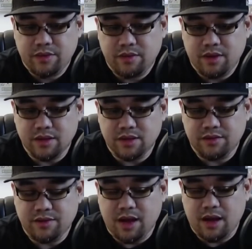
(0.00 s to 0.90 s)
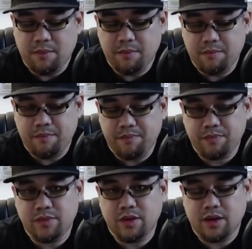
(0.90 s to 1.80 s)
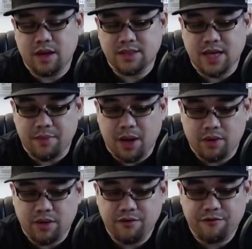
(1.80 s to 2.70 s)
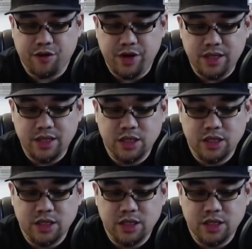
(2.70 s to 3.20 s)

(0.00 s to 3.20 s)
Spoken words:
as a attack power, free.